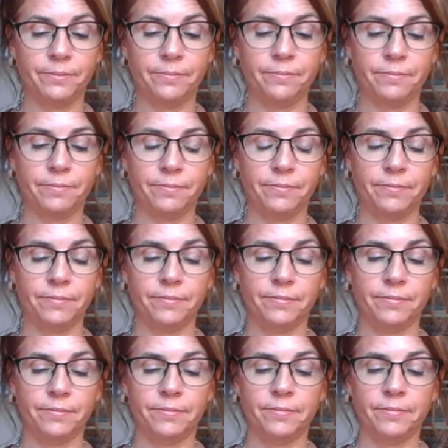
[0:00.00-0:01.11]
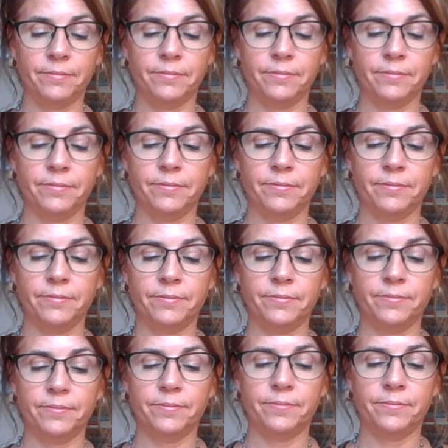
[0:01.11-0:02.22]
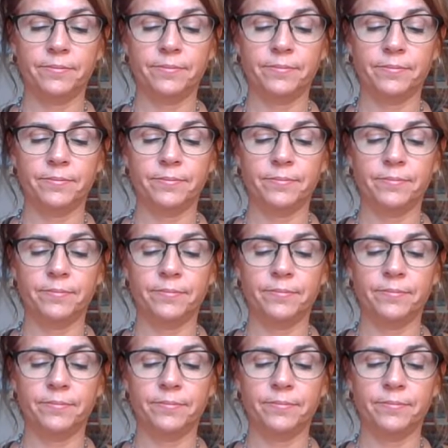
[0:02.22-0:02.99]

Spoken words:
(no one is talking)